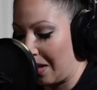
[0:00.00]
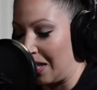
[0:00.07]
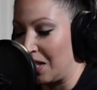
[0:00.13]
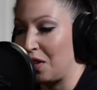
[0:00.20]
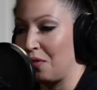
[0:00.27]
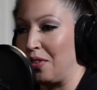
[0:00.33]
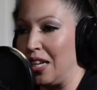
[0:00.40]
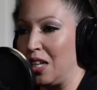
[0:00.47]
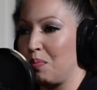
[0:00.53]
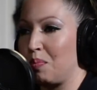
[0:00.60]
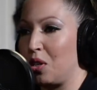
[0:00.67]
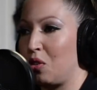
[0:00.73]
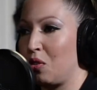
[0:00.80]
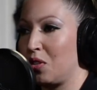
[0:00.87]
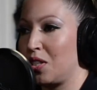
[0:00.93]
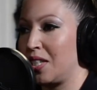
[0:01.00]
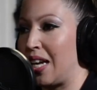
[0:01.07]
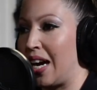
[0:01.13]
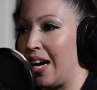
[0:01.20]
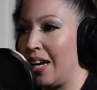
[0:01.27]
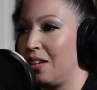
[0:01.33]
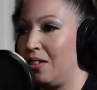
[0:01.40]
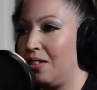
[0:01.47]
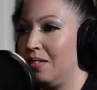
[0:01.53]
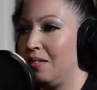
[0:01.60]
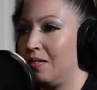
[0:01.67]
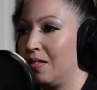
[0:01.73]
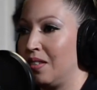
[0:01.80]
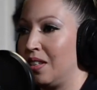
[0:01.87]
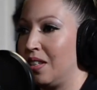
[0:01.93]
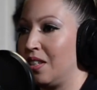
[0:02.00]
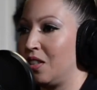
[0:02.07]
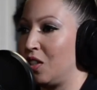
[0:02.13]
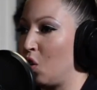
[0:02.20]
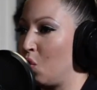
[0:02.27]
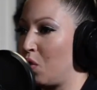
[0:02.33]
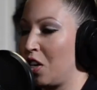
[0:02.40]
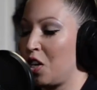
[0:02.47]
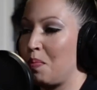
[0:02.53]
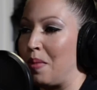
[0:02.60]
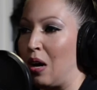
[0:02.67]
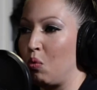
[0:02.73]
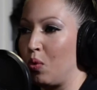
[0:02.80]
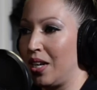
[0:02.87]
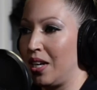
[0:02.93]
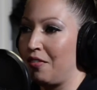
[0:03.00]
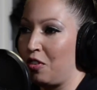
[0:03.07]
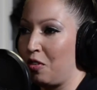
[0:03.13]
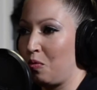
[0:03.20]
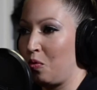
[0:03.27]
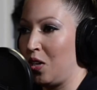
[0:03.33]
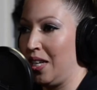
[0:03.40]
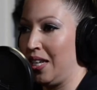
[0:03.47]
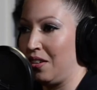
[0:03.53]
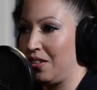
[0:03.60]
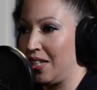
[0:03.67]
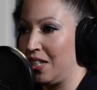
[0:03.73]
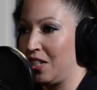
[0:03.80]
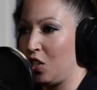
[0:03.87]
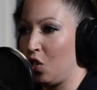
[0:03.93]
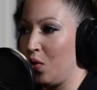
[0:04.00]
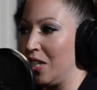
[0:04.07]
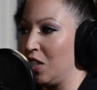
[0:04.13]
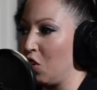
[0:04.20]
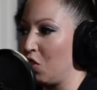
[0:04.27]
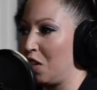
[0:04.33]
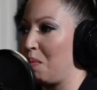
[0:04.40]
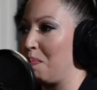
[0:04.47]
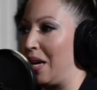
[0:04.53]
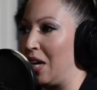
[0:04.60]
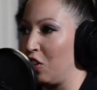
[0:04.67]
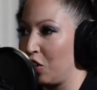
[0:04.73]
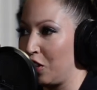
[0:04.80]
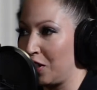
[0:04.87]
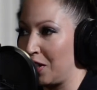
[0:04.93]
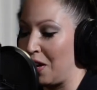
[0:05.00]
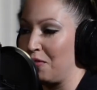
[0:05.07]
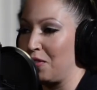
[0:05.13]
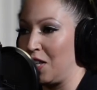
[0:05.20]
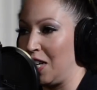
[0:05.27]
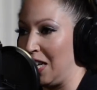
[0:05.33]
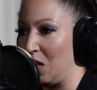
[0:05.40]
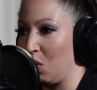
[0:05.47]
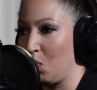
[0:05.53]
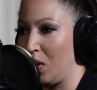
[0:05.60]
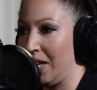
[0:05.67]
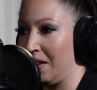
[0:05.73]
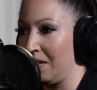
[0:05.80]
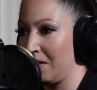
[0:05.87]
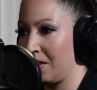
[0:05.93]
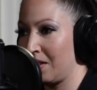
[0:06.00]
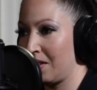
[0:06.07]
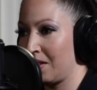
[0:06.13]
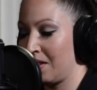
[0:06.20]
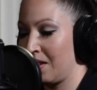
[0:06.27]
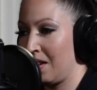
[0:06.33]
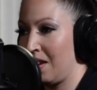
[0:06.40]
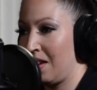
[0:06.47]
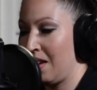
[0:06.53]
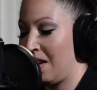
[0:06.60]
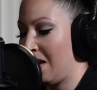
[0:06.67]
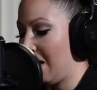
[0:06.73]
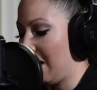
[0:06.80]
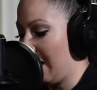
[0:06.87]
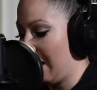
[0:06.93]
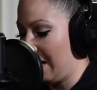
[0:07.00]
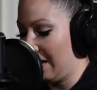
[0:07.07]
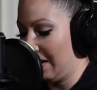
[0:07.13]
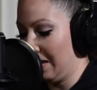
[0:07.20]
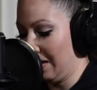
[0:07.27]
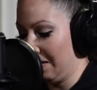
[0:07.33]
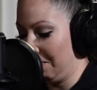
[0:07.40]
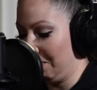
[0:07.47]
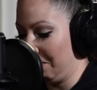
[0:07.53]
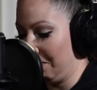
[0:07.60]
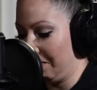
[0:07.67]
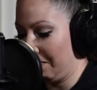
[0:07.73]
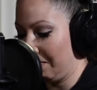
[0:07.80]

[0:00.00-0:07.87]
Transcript: develop your own style. Don't worry about what everyone else is doing. Don't compare yourself to anyone else. Um,